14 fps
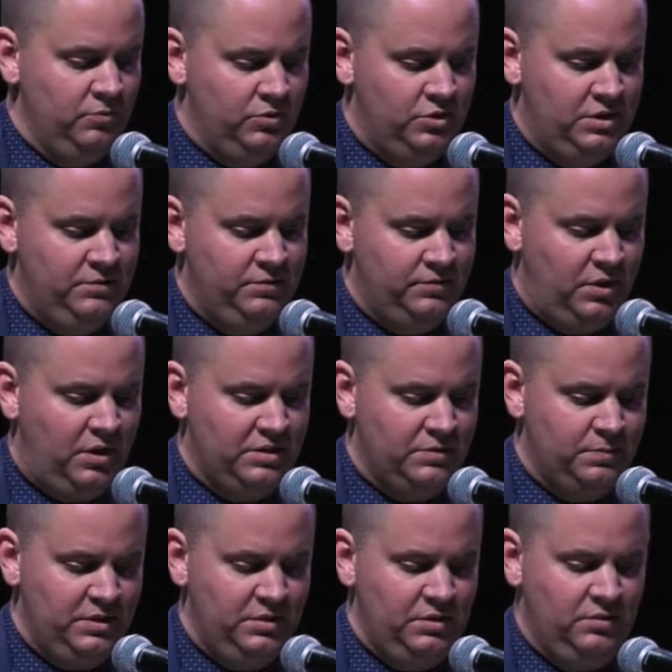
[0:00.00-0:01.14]
Chief
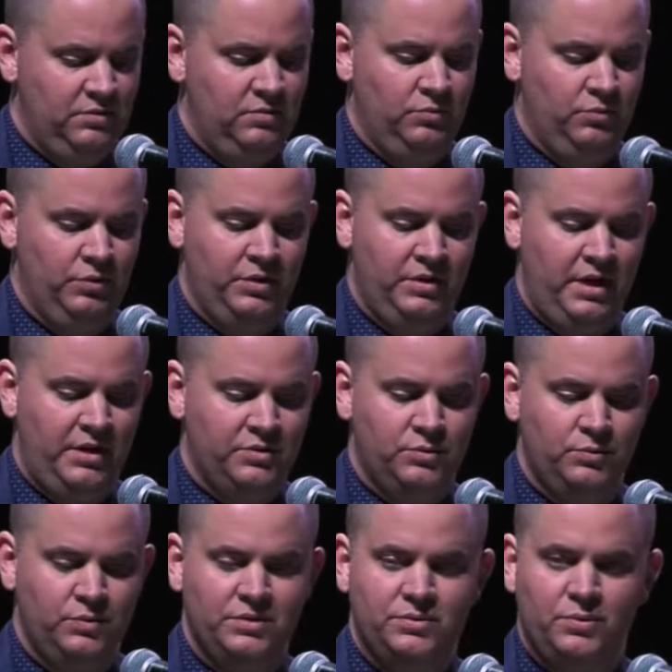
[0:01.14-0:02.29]
Cosby with the Natural
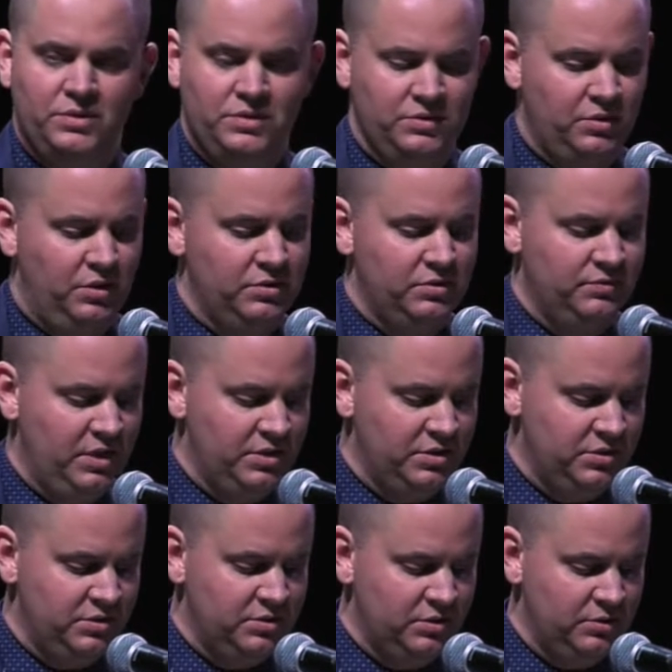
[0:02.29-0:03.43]
Resources Conservation
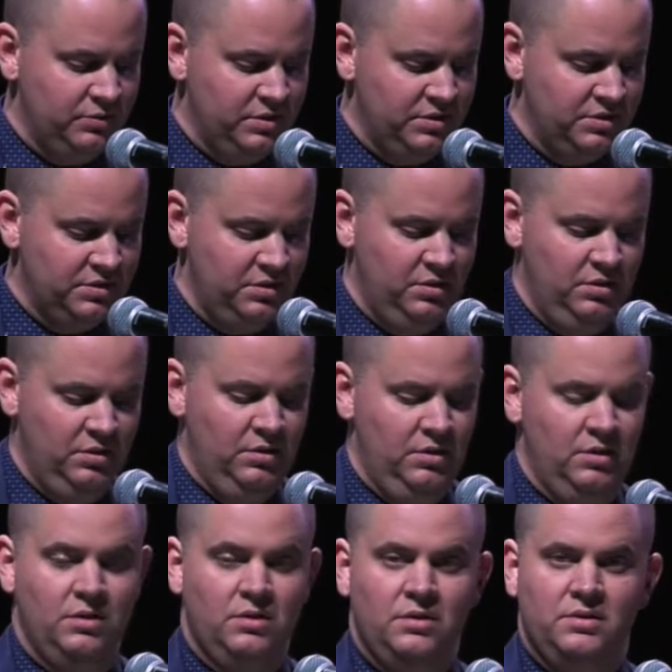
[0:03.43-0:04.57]
Service,
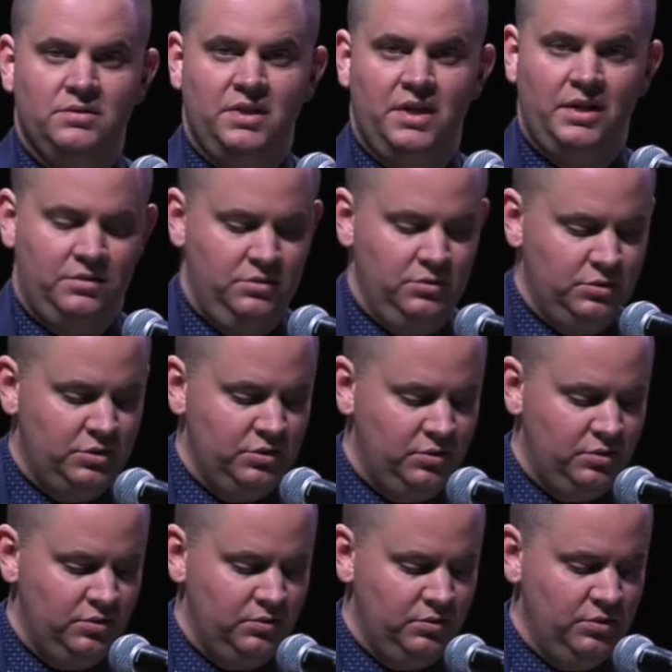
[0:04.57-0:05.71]
Zach
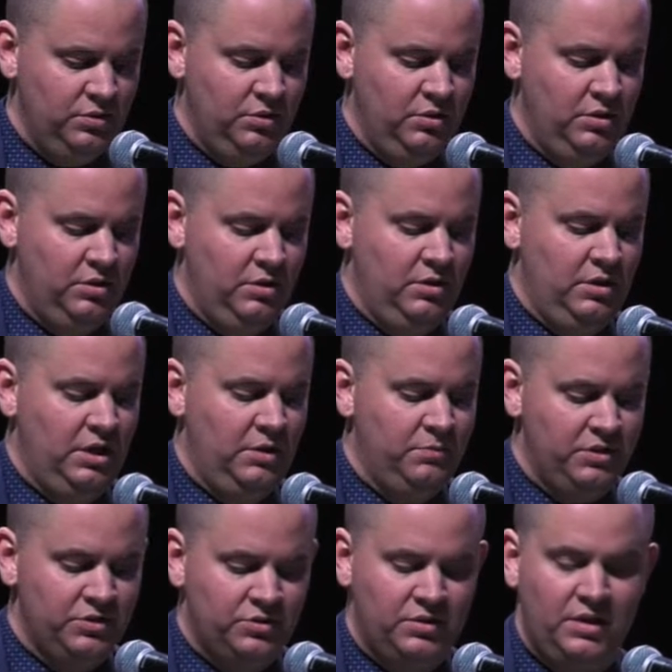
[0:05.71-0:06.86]
Ducheneaux,
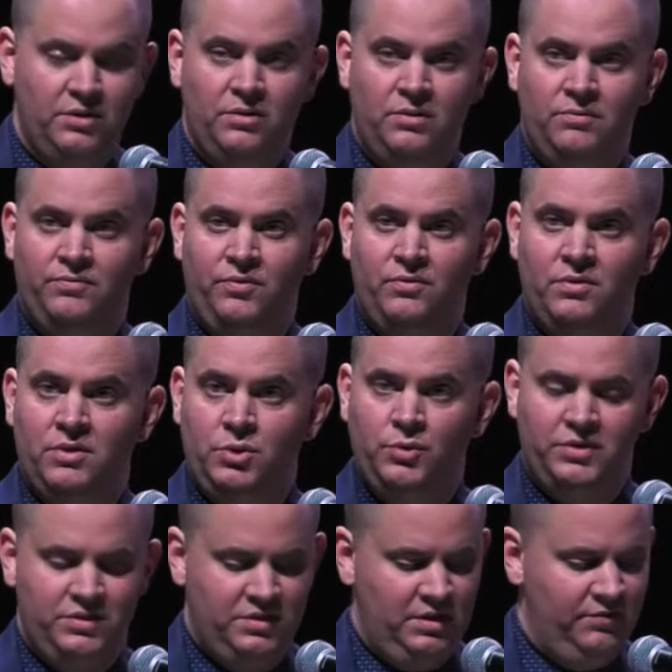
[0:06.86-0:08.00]
Administrator of the
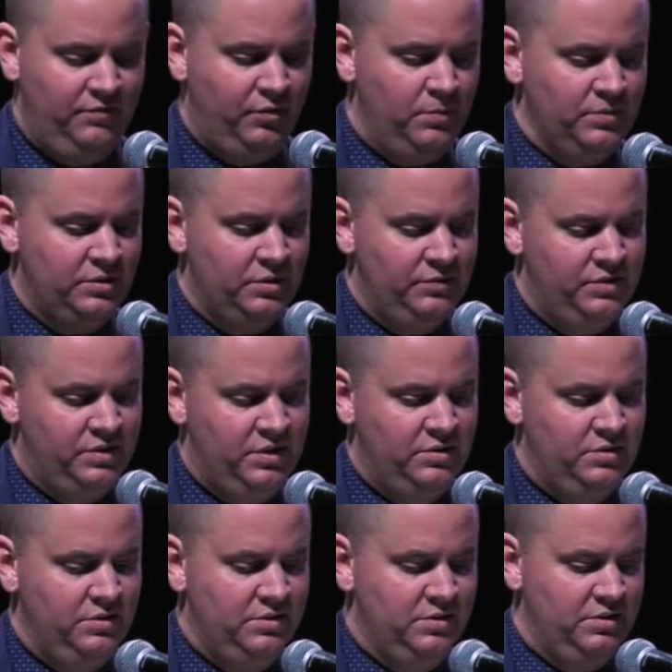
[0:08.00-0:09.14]
USDA Farm Service
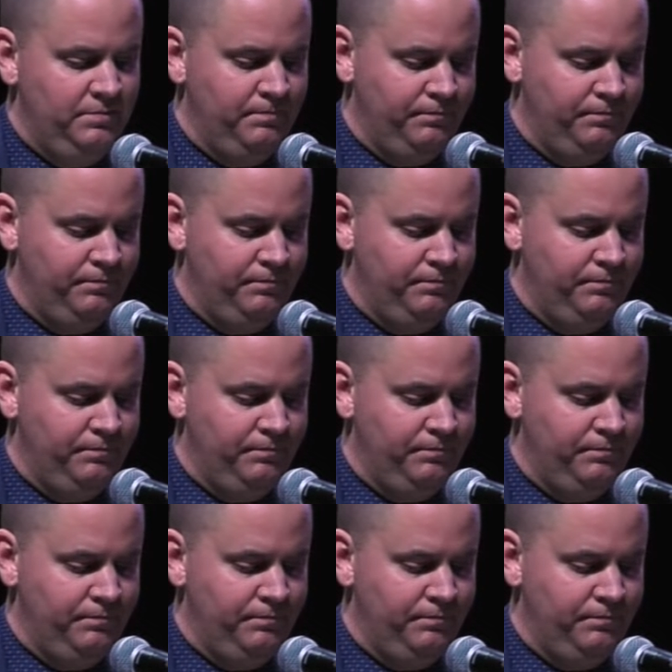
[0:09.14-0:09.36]
Agency,